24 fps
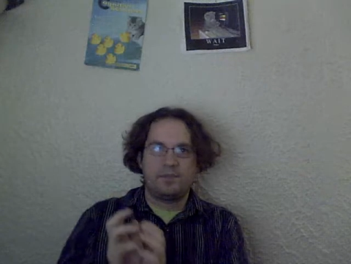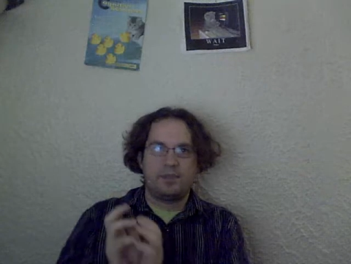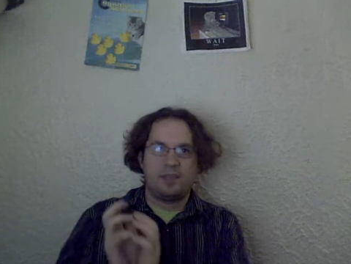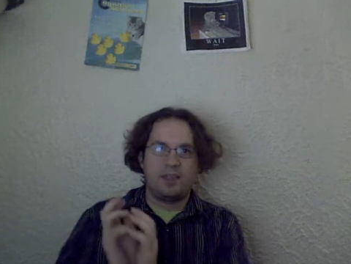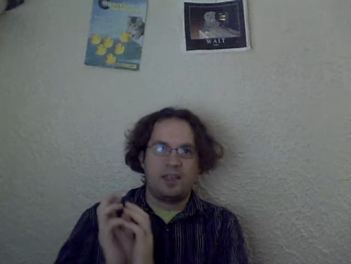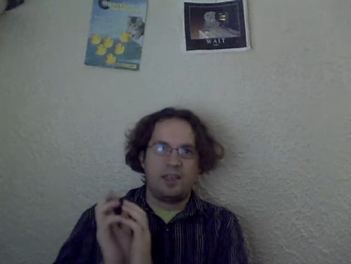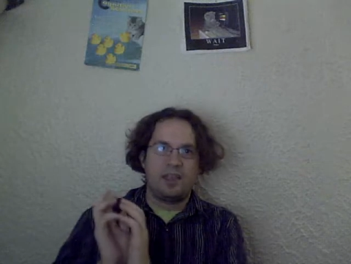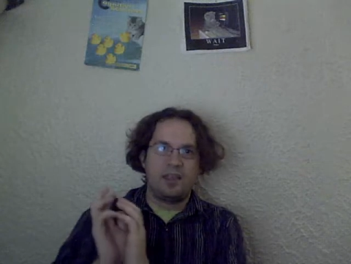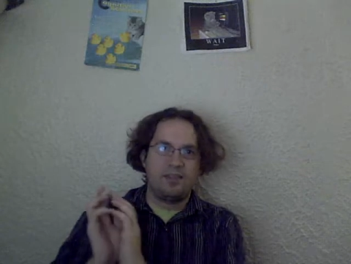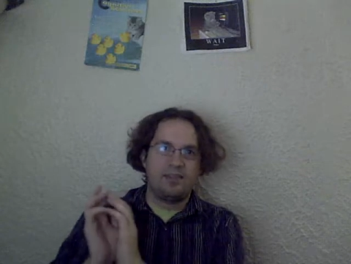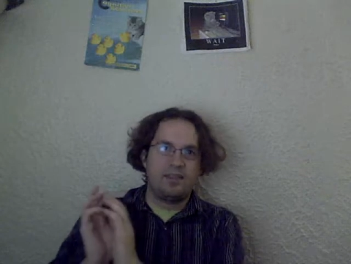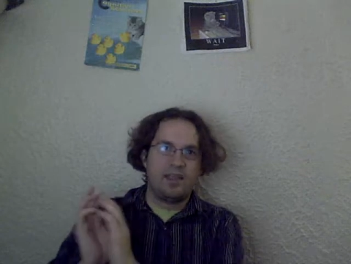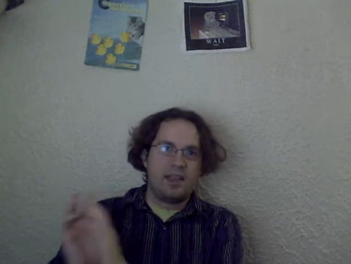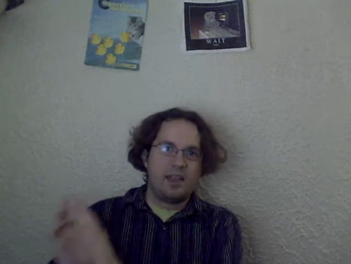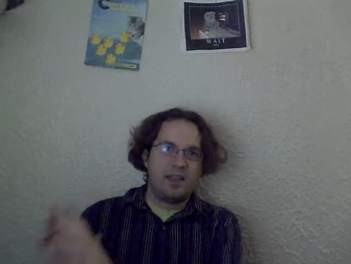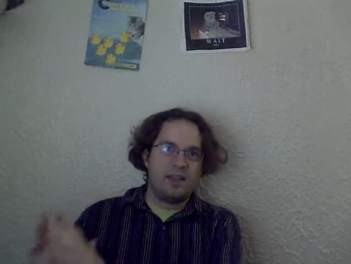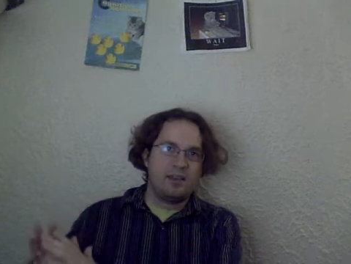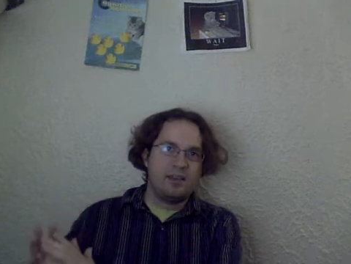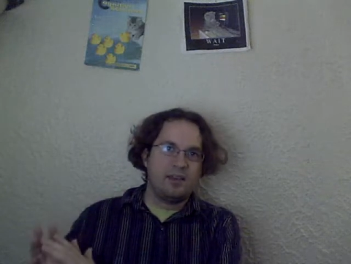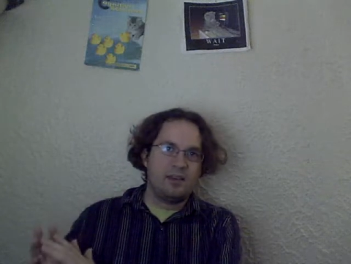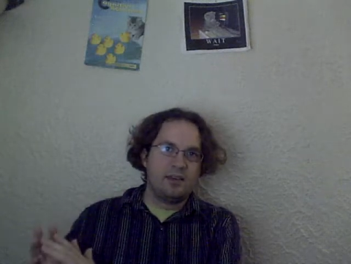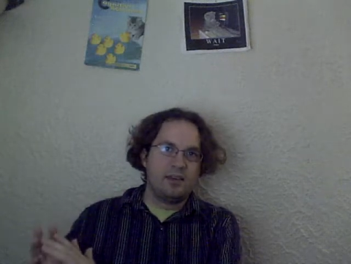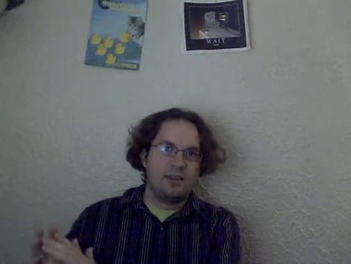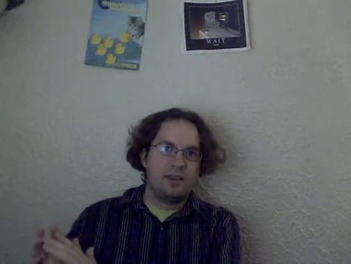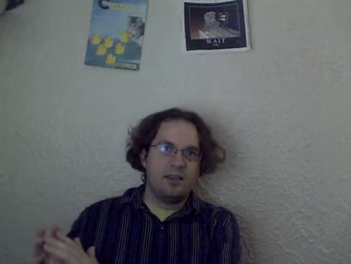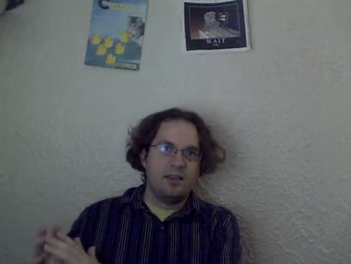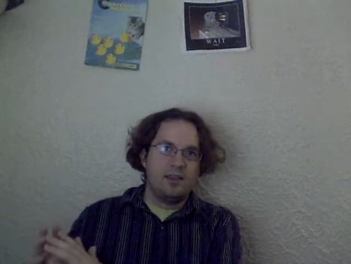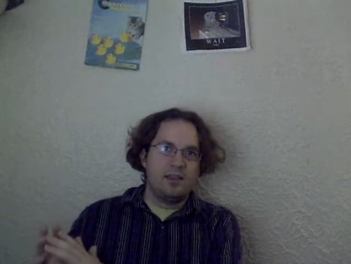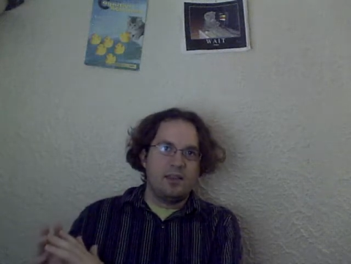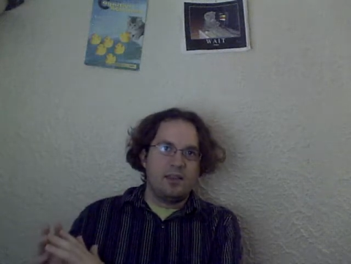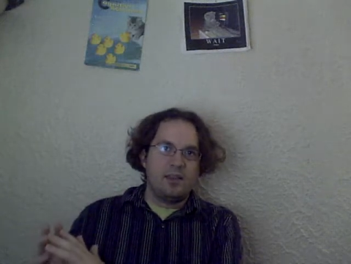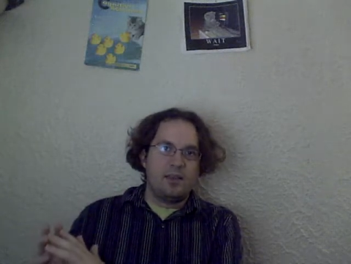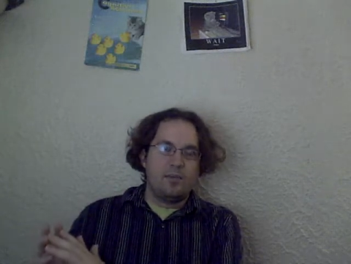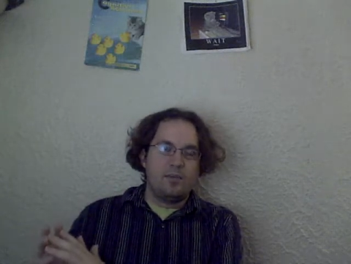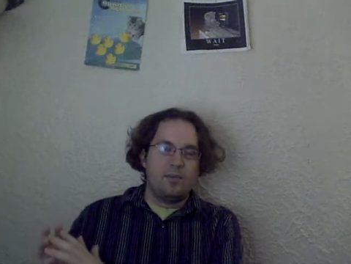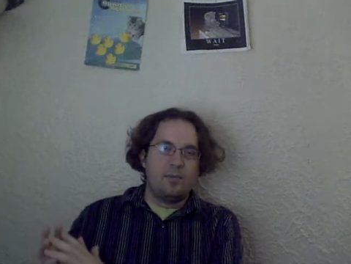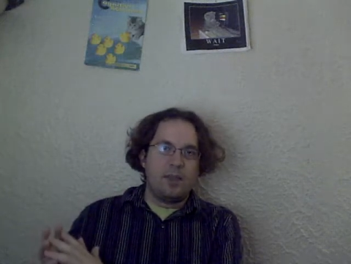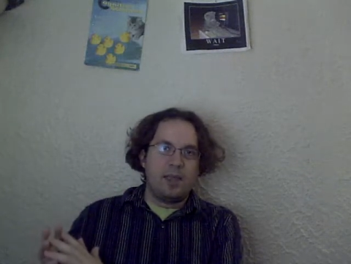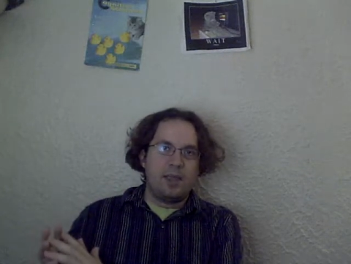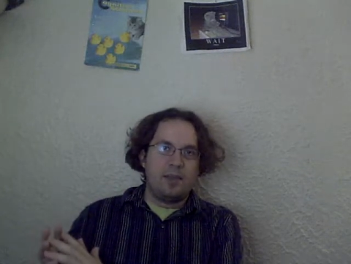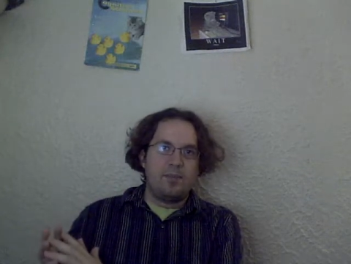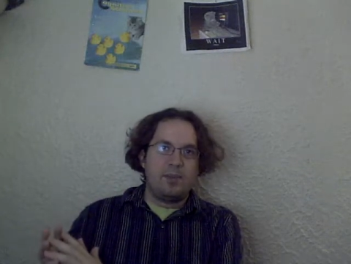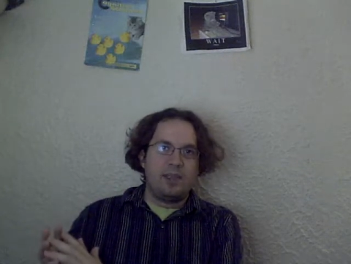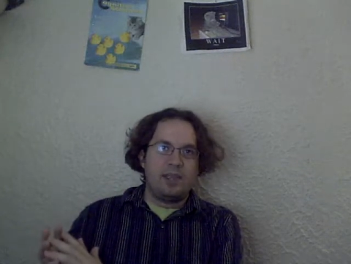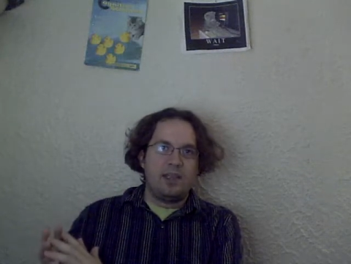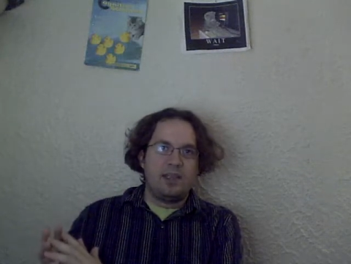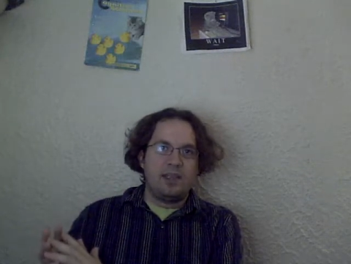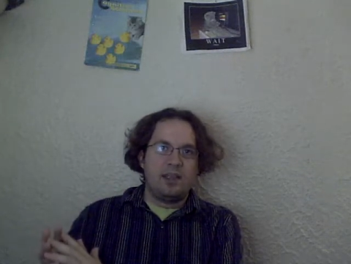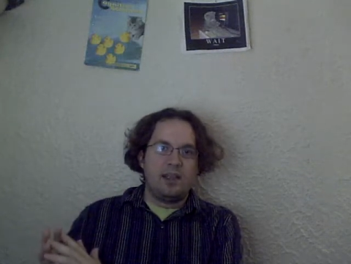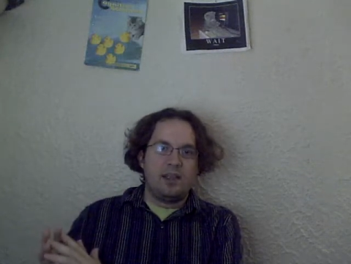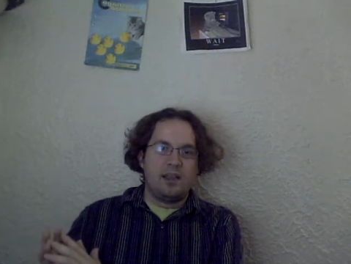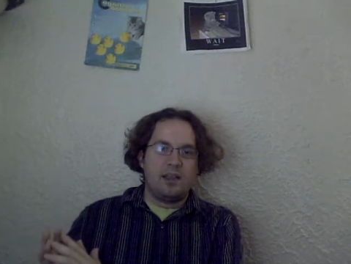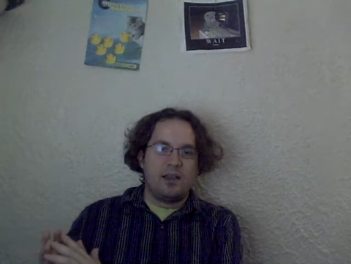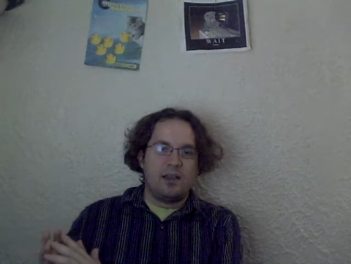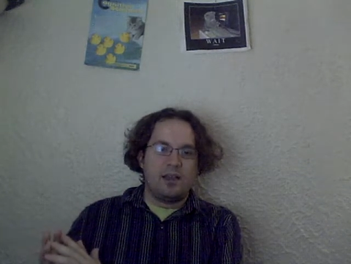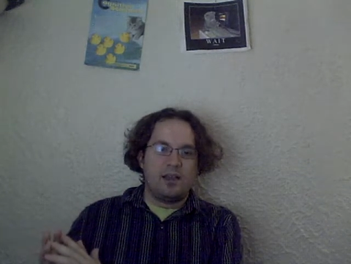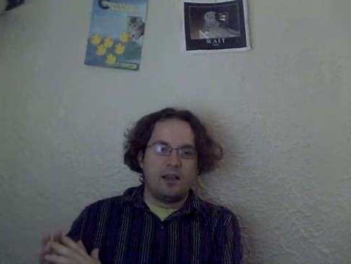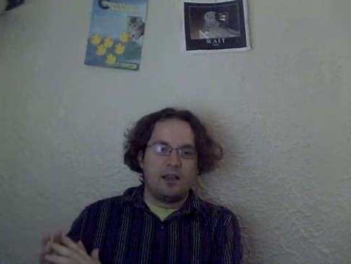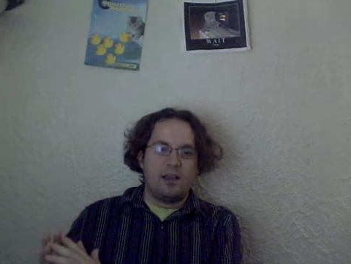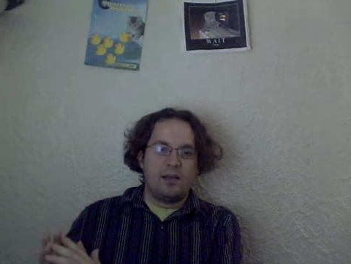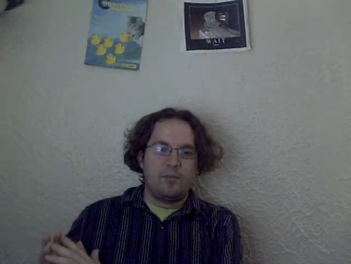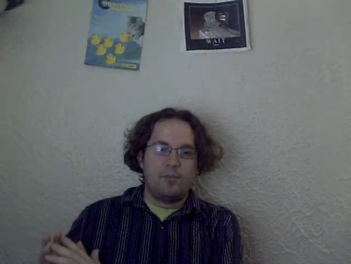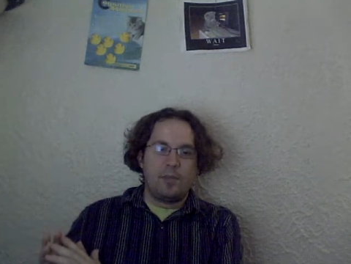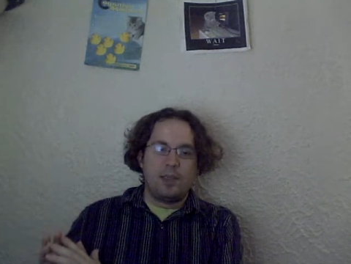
and then maybe uh,